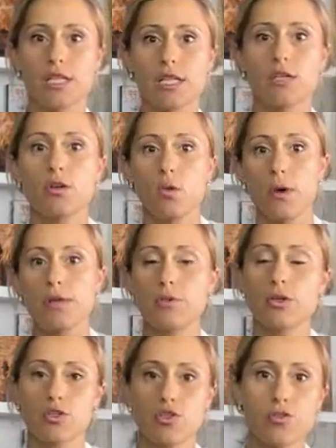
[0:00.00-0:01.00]
You know, when
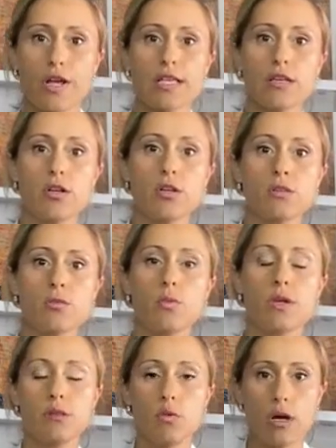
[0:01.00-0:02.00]
we are straight on,
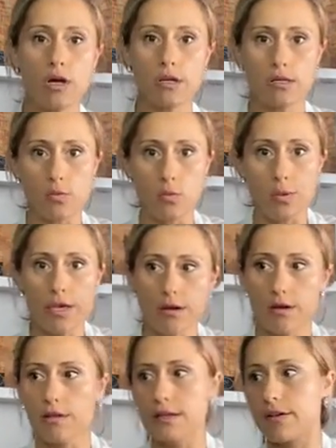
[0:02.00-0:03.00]
we look a little
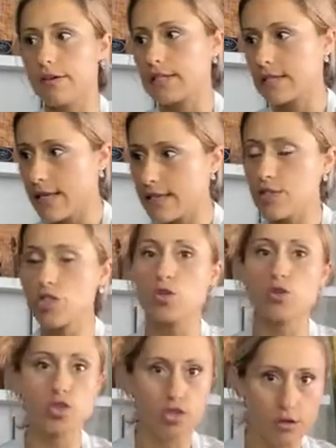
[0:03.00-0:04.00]
bigger. There it's lens
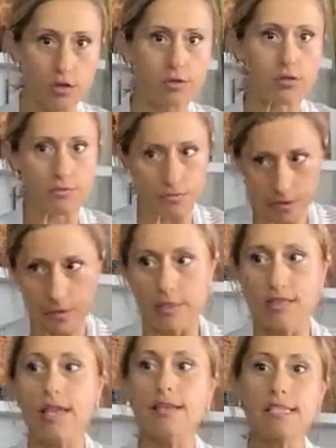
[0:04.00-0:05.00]
distortion, a lot of
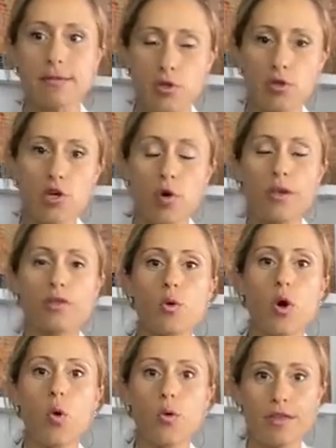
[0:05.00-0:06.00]
things. I'm not going to
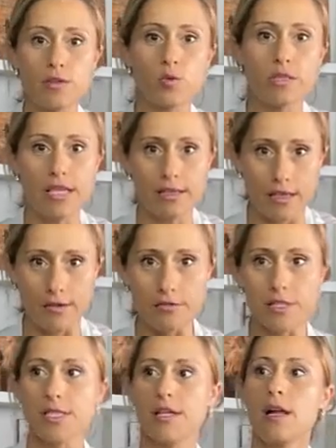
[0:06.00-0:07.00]
go into
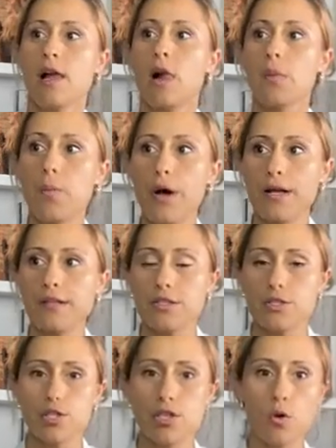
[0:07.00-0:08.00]
details.
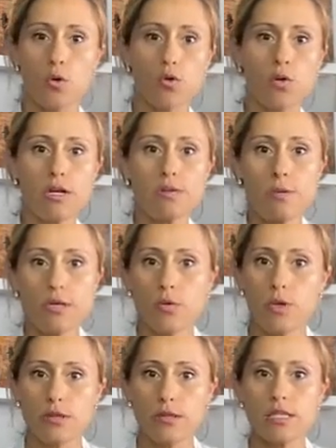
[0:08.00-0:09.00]
But so look at
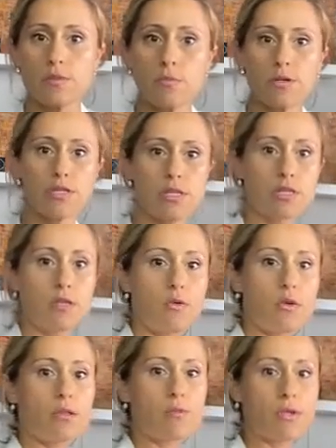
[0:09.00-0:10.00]
between this person and
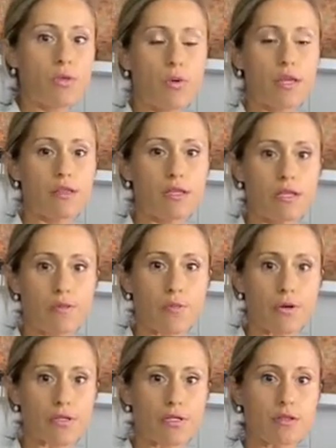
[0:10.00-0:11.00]
look at between this
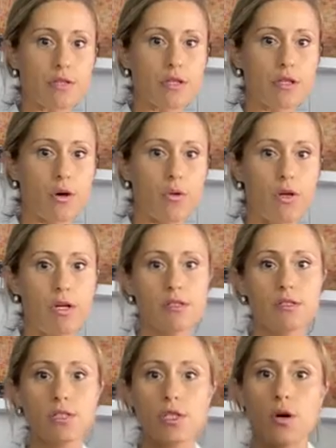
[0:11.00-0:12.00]
person, you know.
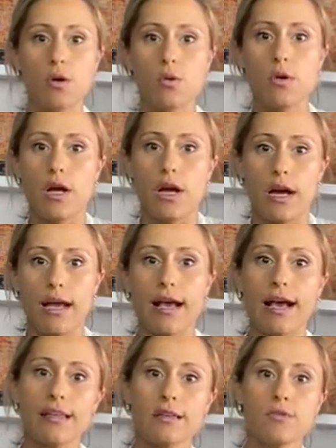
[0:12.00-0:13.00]
So I
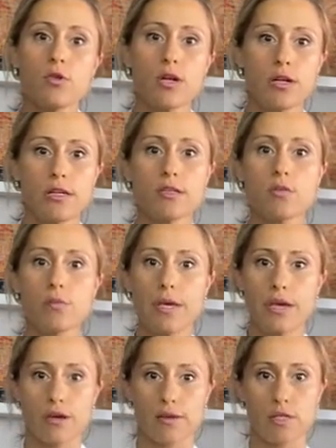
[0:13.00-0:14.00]
kind of look a little
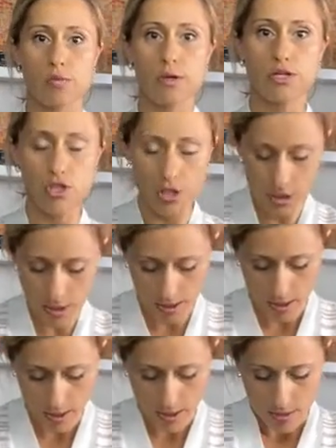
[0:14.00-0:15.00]
bigger, especially
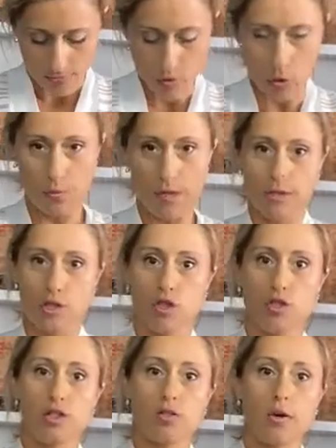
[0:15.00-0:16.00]
like, you know, make
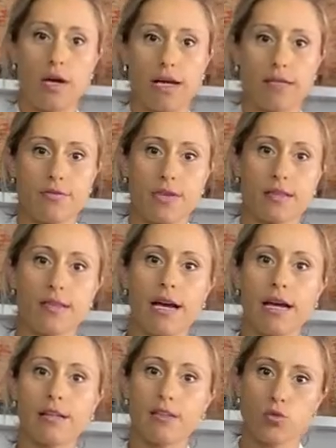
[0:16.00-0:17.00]
sure you kind of can
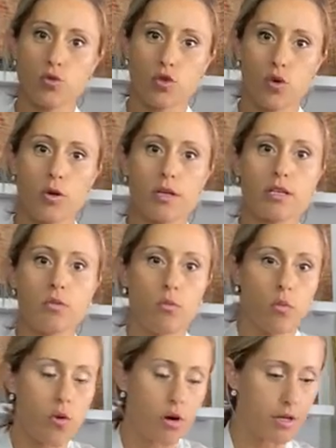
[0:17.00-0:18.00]
tie it to show a little
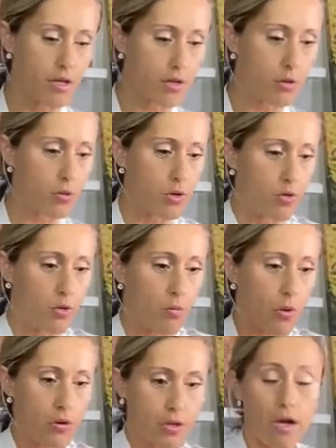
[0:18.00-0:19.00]
more, you know, your
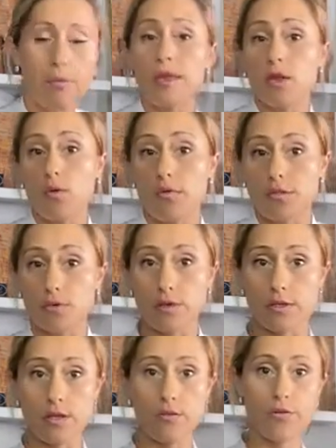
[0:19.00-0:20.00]
body. I mean, all of us,
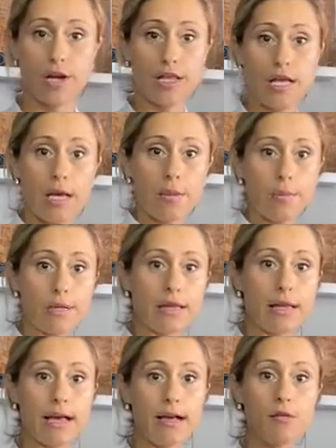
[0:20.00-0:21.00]
we are different. But I'm
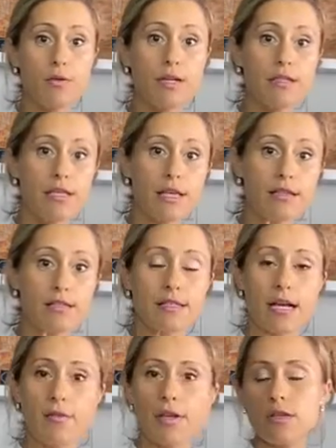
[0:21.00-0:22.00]
like, look at this.
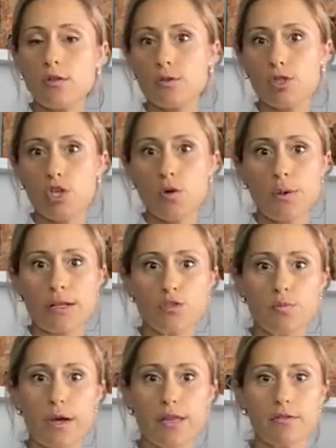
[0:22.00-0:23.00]
Now it looks so
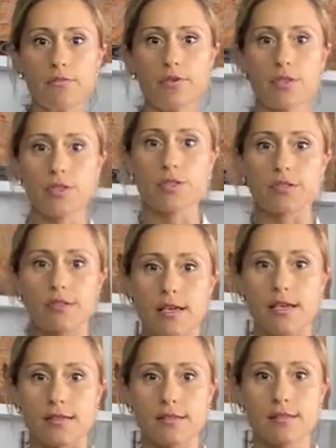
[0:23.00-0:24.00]
much better versus
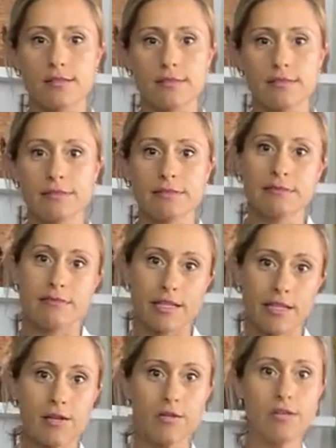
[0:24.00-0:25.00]
this. You
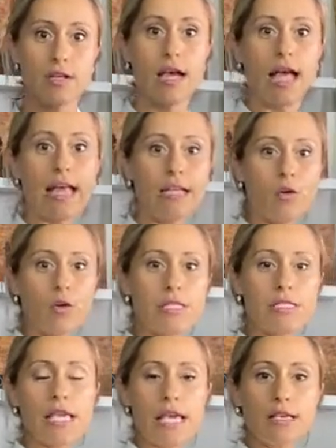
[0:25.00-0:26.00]
know, and you can
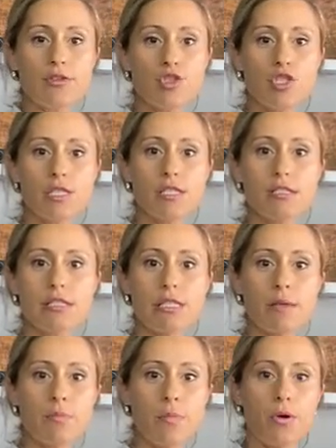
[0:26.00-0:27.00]
see it's just a
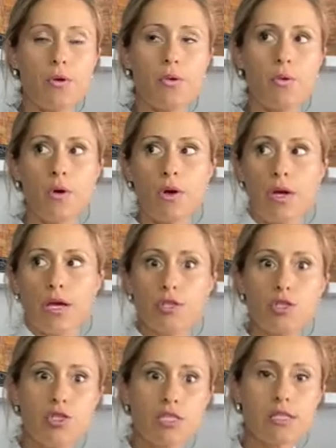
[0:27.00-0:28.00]
simple
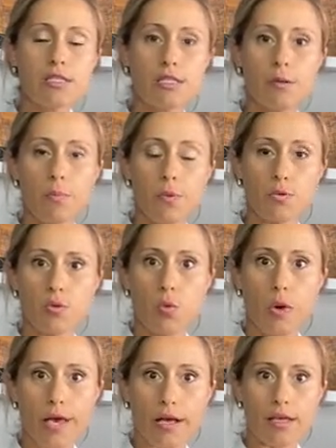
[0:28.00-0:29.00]

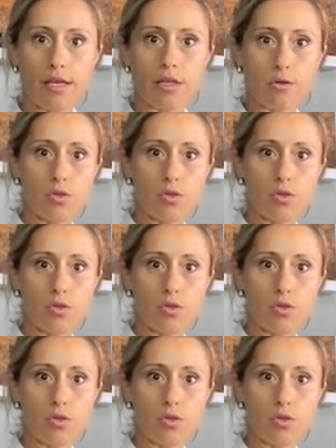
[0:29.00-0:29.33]
tweak, you know.